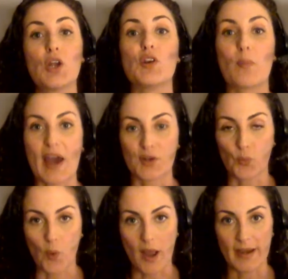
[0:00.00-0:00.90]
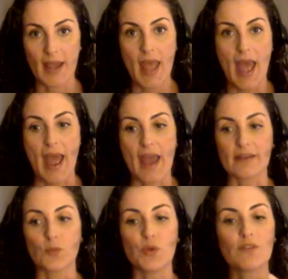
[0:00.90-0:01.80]
no matter what.
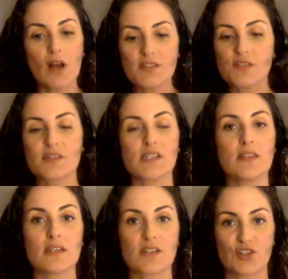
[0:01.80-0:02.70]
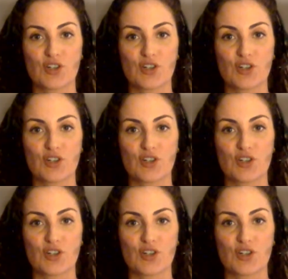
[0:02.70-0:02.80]
And we've also seen this in